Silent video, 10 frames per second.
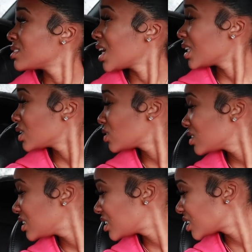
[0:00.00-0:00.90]
It
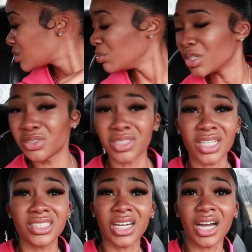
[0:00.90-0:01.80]
literally smells
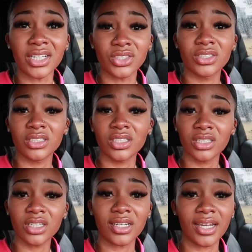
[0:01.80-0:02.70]
like tires in
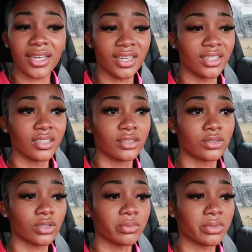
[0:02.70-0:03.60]
here, and I hate it so